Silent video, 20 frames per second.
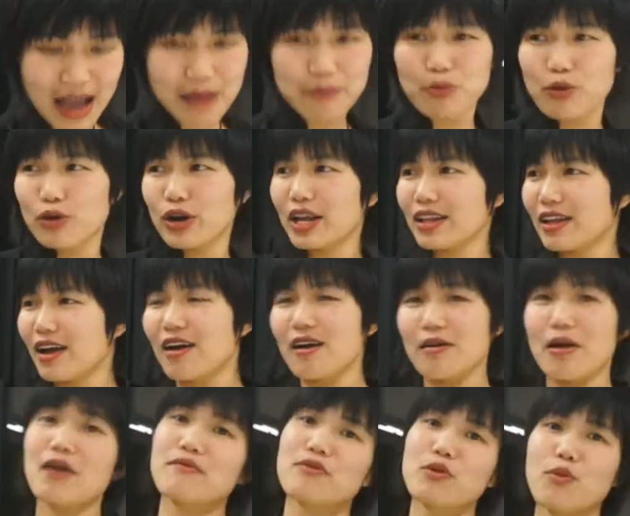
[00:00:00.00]
and put it
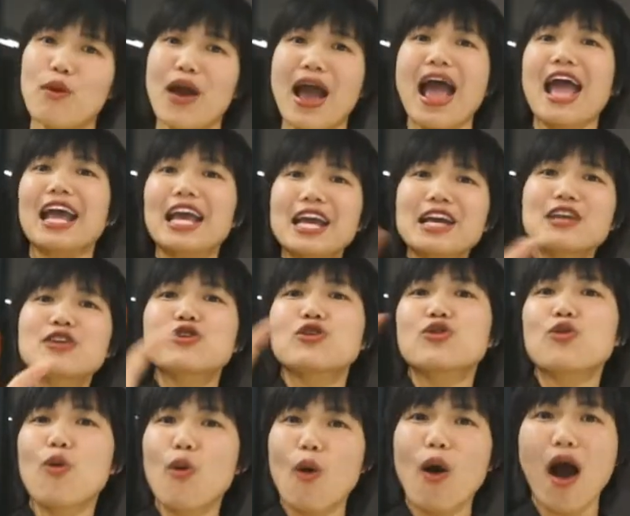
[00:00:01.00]
everywhere in
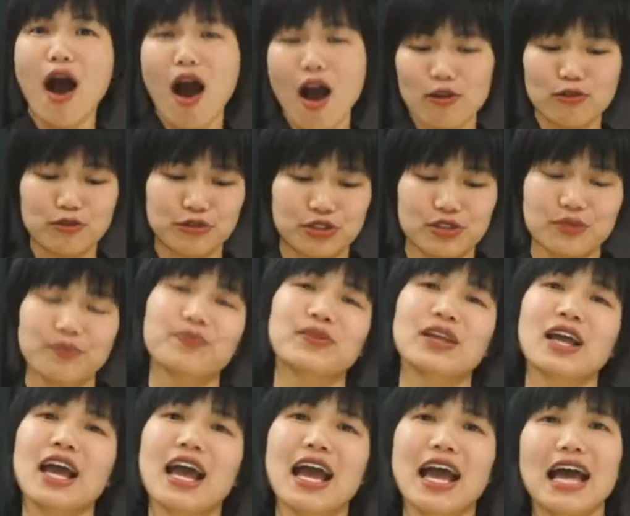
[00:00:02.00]
your house.
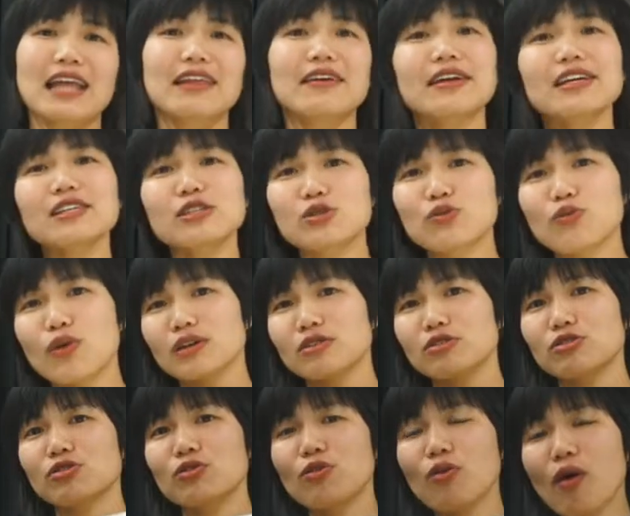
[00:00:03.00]
And the next
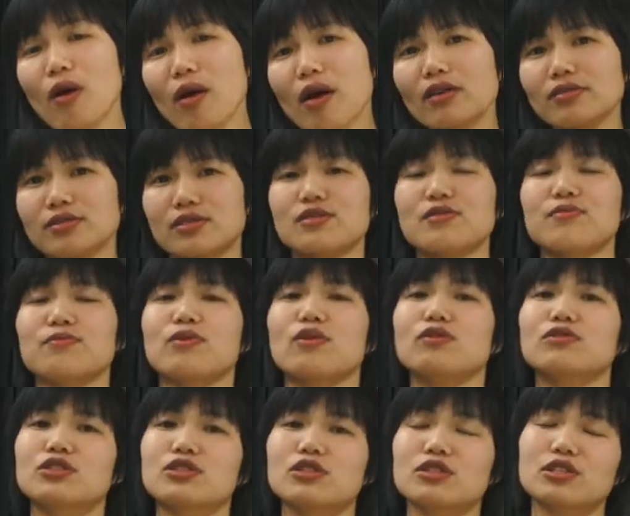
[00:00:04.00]
one, your
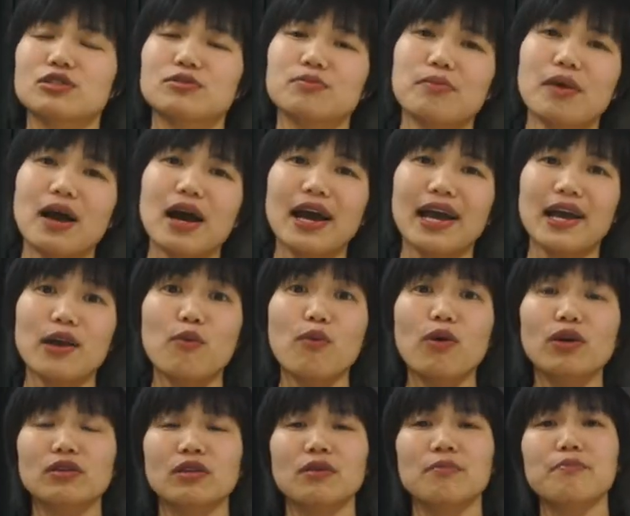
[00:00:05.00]
subconscious mind
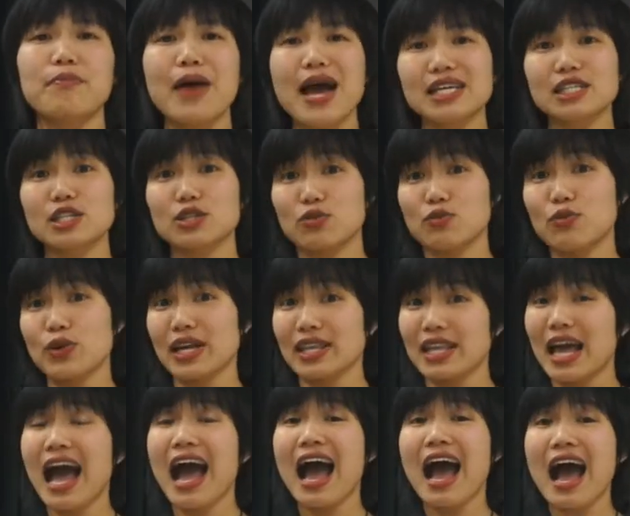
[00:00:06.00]
works the best with
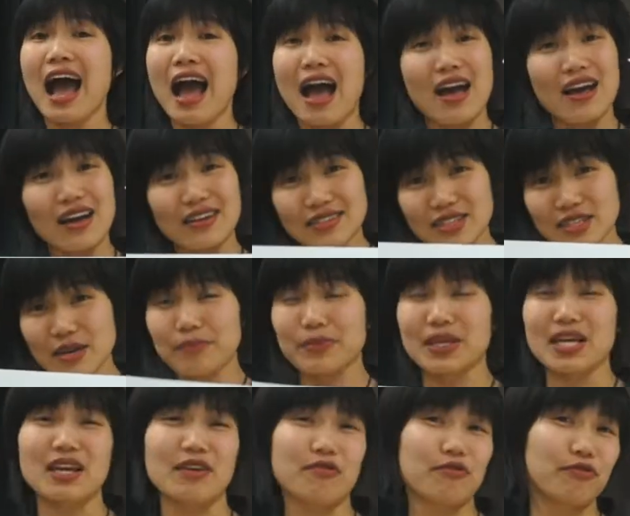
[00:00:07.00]

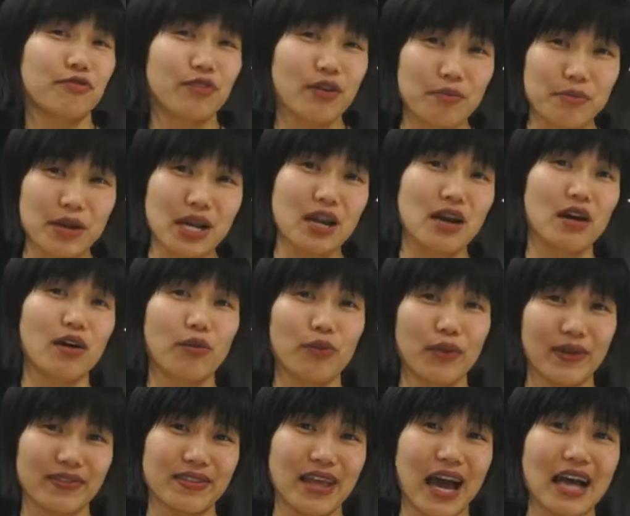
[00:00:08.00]
something familiar
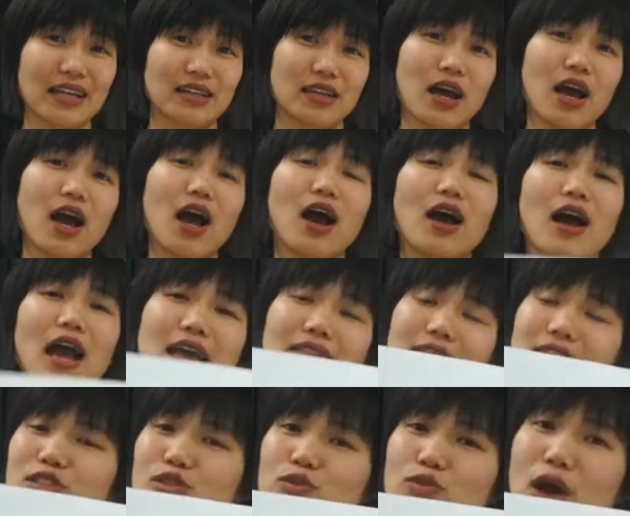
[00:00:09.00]
with that.
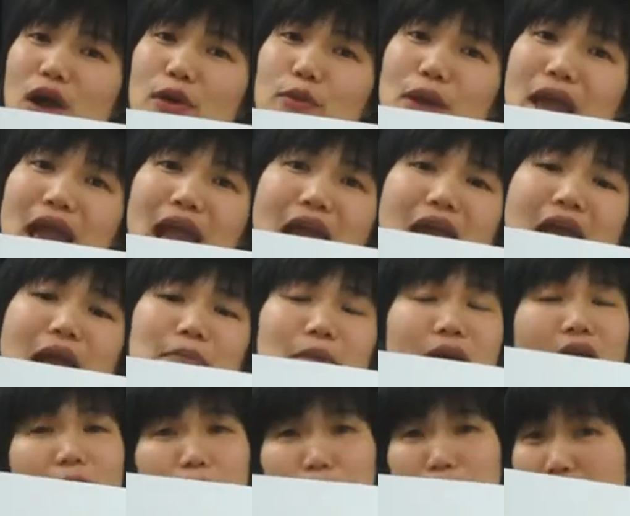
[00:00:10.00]
And that's why we
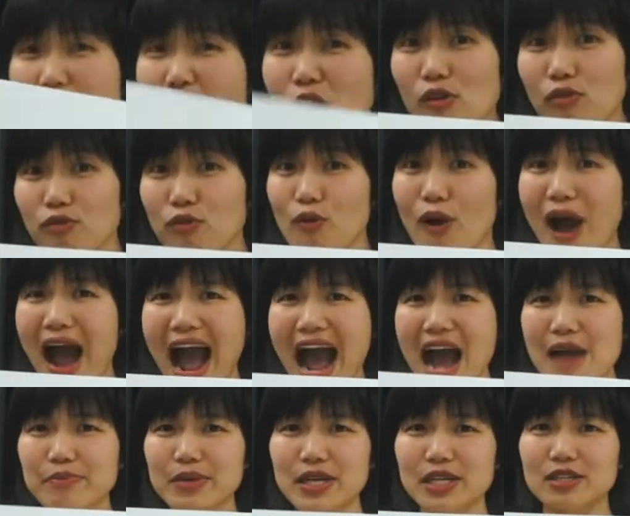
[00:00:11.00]
have powerful
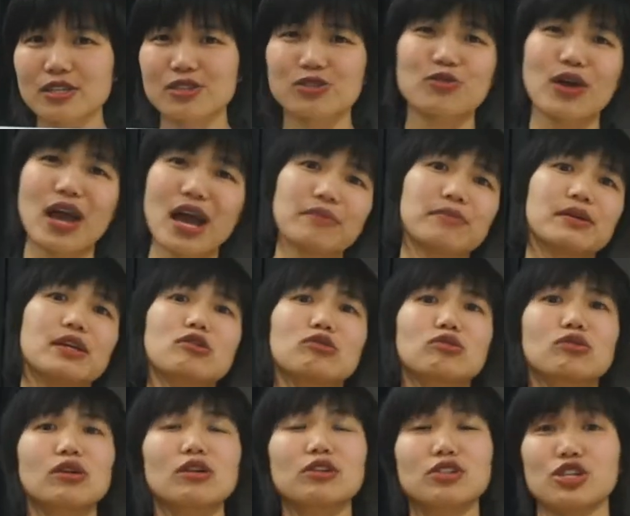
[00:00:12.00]
habits to help you
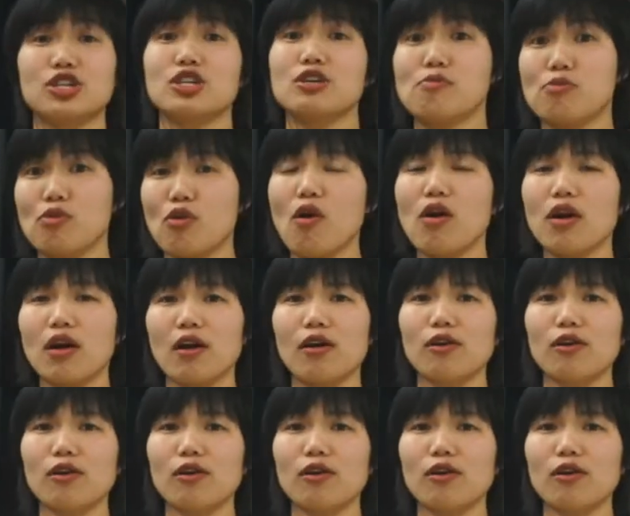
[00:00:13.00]
to achieve your